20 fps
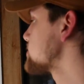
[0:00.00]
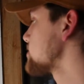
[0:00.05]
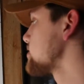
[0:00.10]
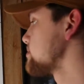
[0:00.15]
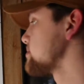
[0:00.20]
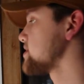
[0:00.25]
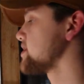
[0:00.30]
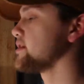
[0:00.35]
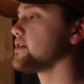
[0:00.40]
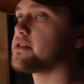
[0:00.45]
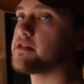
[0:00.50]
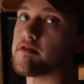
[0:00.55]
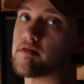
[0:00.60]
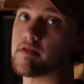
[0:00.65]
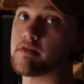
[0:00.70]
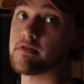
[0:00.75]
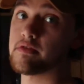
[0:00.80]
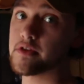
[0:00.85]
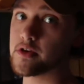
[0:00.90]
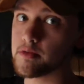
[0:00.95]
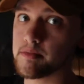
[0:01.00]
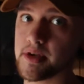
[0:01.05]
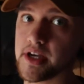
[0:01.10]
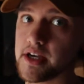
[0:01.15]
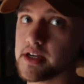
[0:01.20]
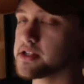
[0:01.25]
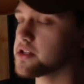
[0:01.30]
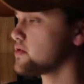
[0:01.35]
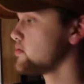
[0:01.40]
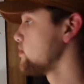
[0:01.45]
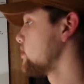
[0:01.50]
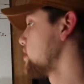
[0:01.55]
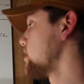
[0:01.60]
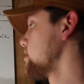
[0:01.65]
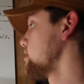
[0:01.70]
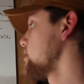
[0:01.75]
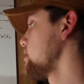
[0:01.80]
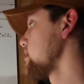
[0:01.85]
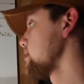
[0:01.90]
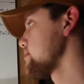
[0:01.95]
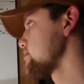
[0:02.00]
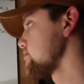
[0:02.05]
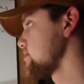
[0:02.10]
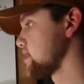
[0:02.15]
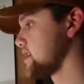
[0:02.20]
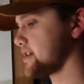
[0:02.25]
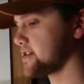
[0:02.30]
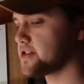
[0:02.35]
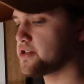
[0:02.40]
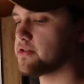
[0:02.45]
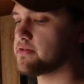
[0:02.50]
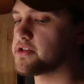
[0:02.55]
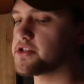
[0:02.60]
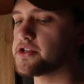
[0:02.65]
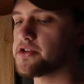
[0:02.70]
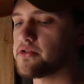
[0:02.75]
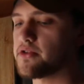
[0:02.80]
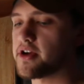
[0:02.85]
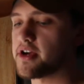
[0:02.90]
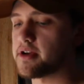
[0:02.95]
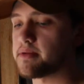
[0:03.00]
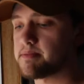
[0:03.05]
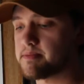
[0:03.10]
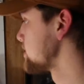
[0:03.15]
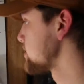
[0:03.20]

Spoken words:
terms here to revert back to our 3x over 2a?